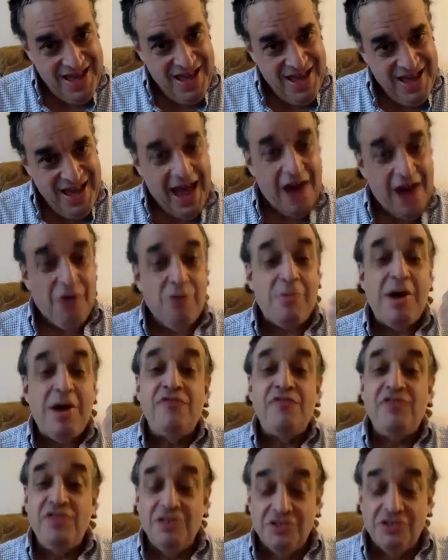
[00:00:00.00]
How are my
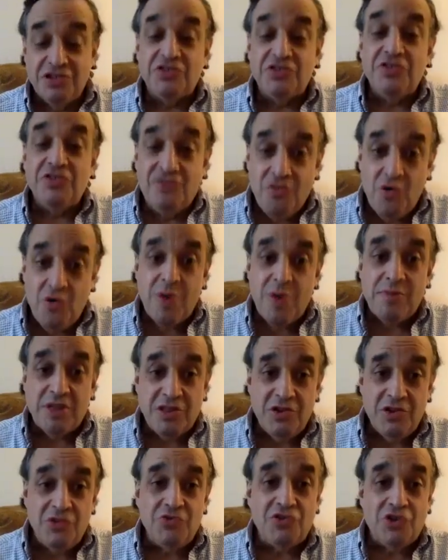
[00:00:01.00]
feelings informing
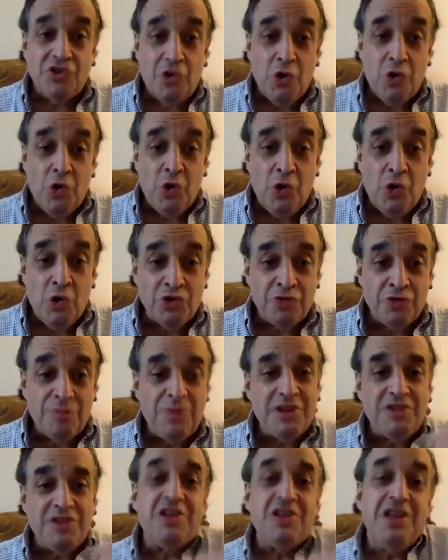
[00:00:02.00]
those goals?
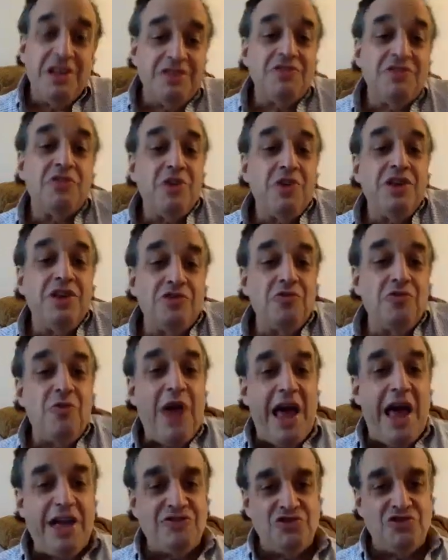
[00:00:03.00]
But it's a
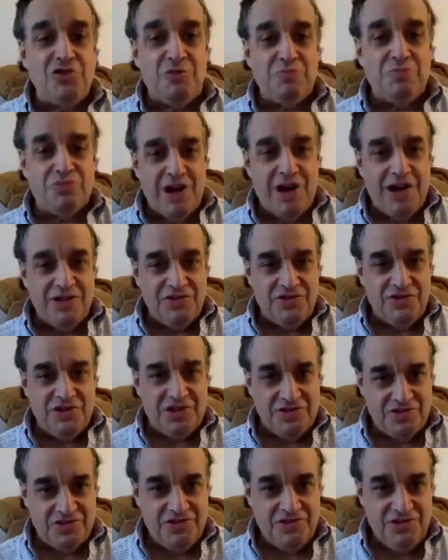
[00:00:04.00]
rational
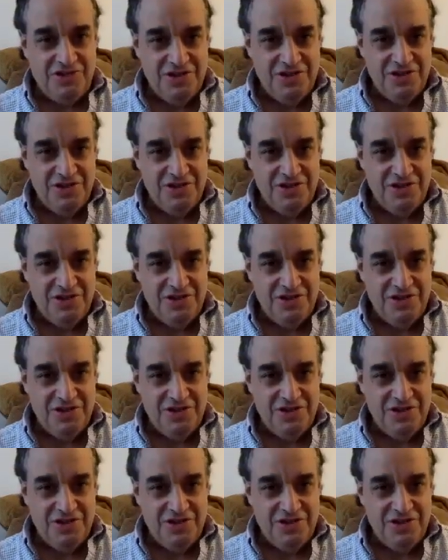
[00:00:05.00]
process.